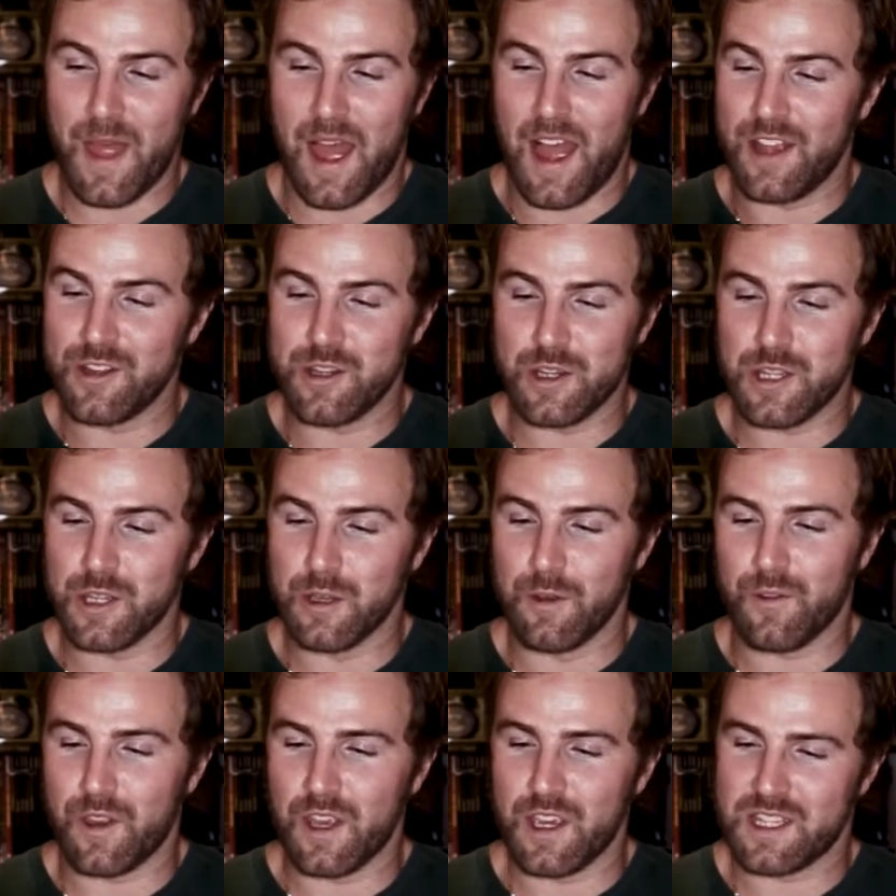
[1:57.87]
I just
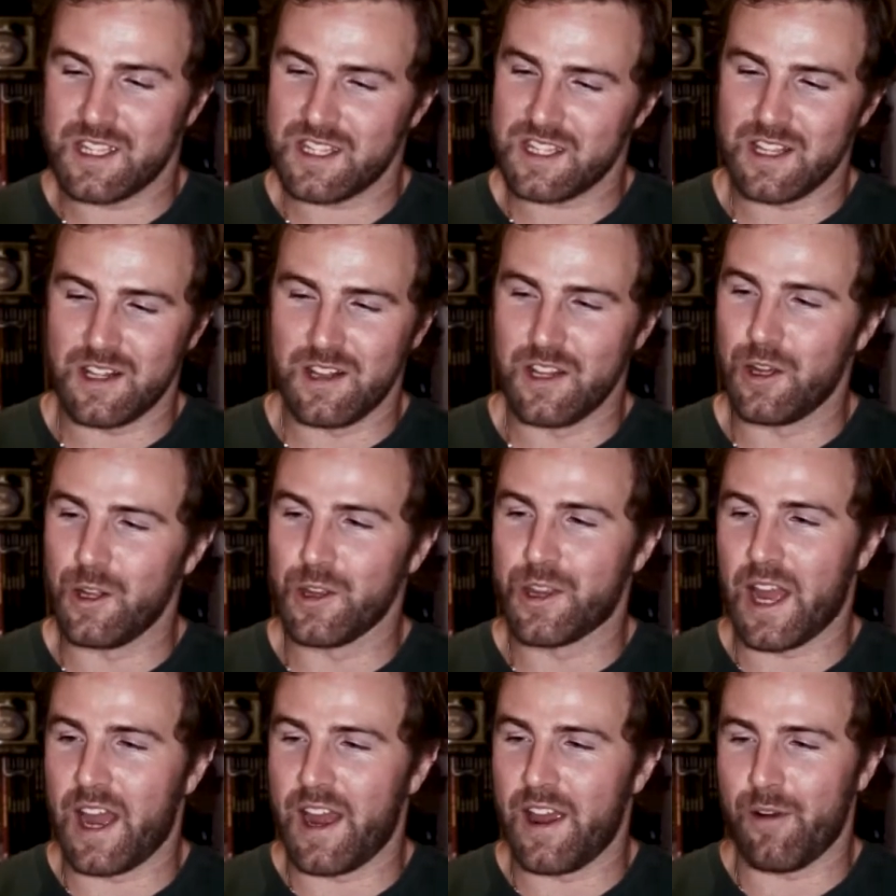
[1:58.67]
love this. It's a
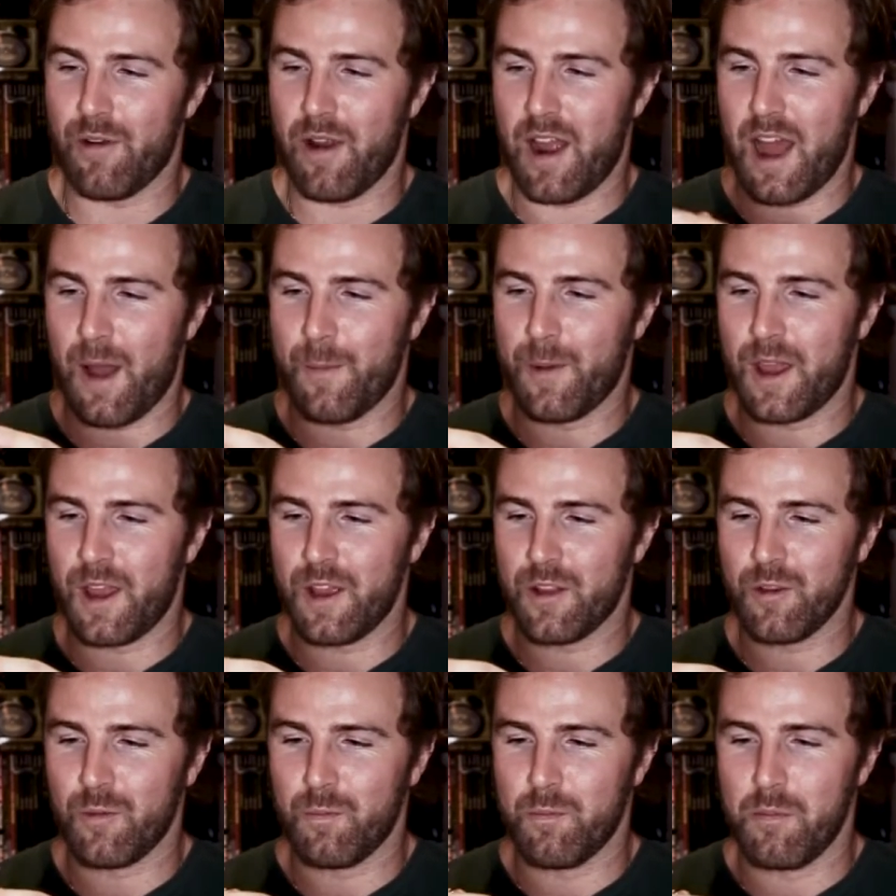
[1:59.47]
little diorama.
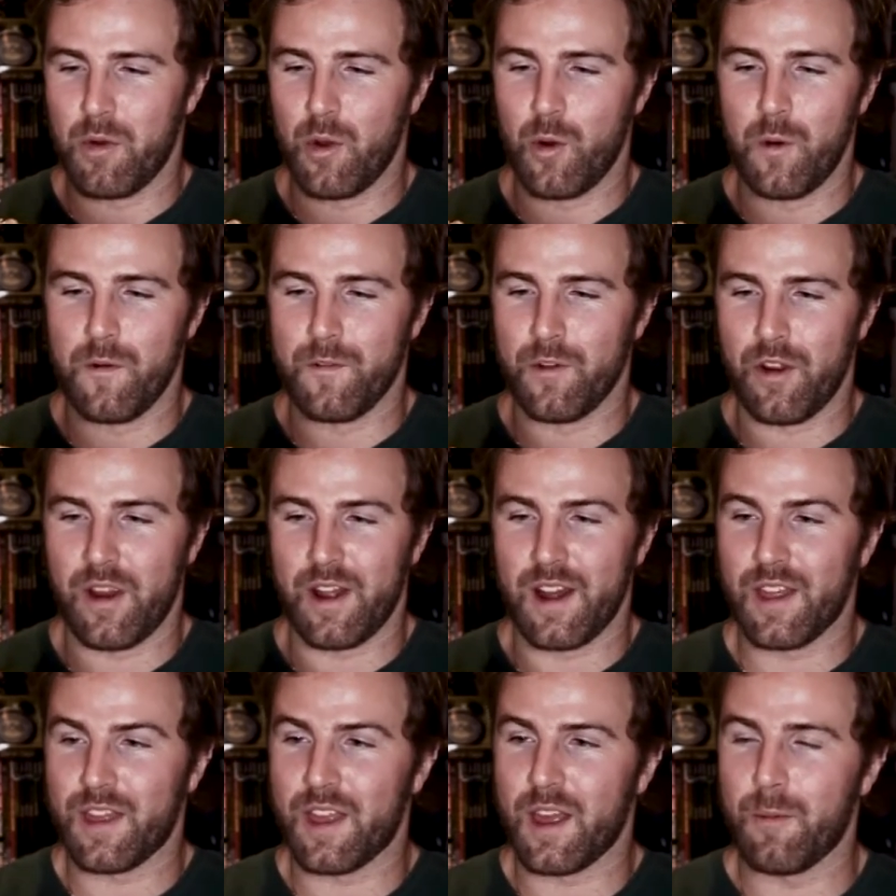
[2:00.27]
It doesn't move or
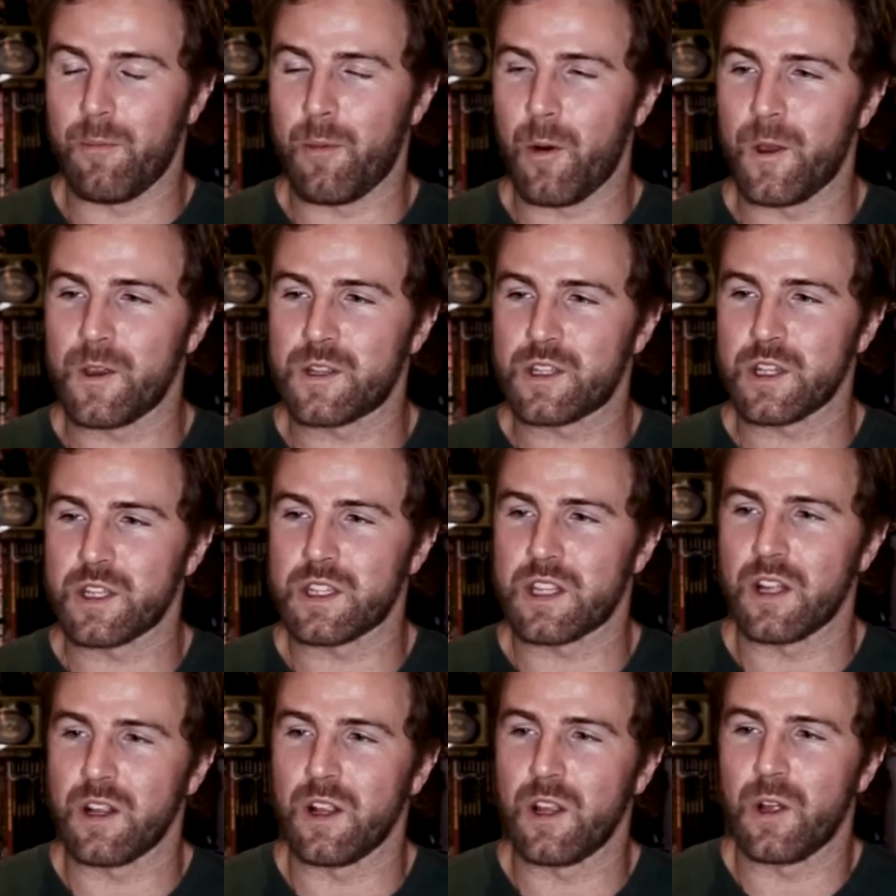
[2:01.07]
anything, but it's
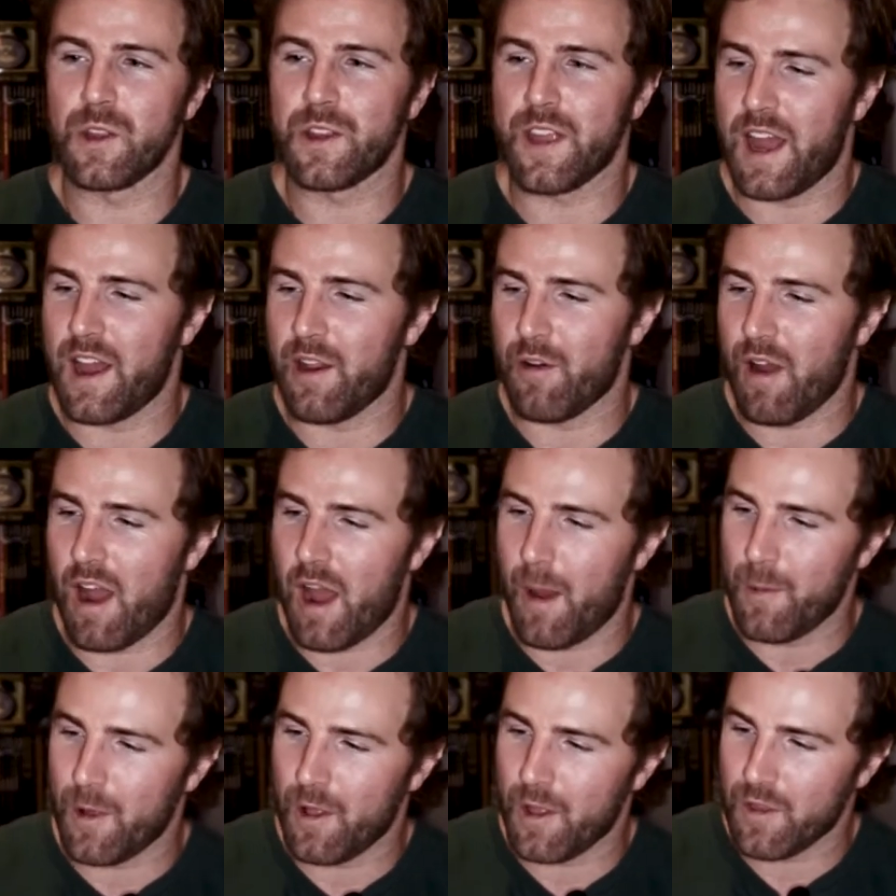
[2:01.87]
just a little
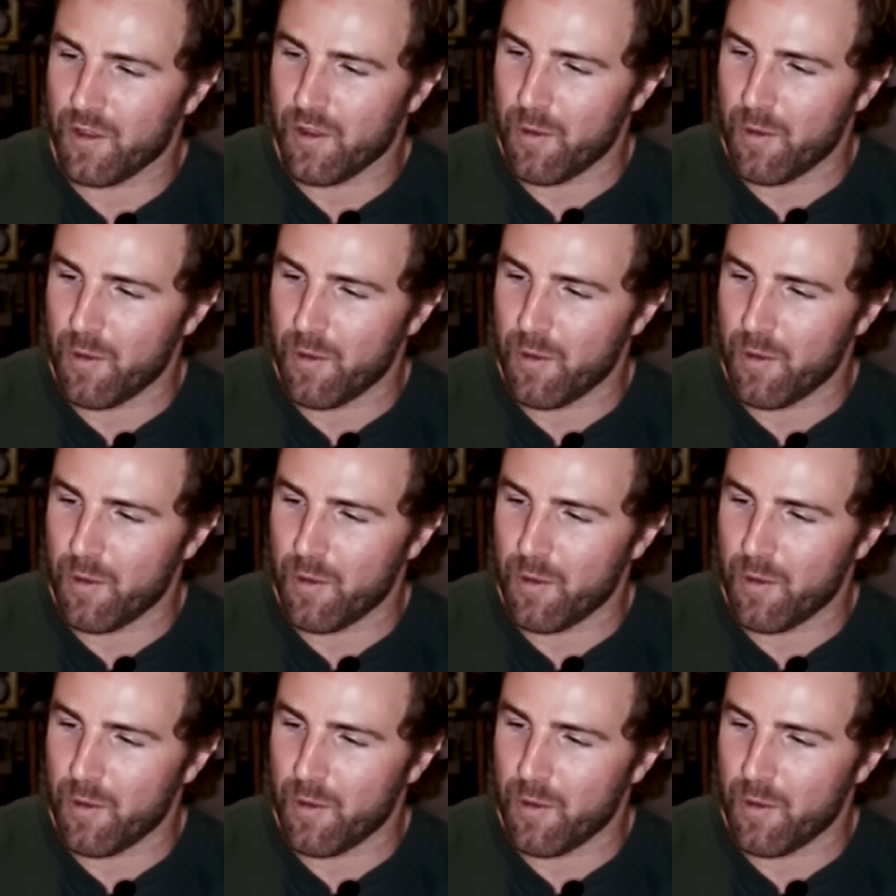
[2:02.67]
diorama that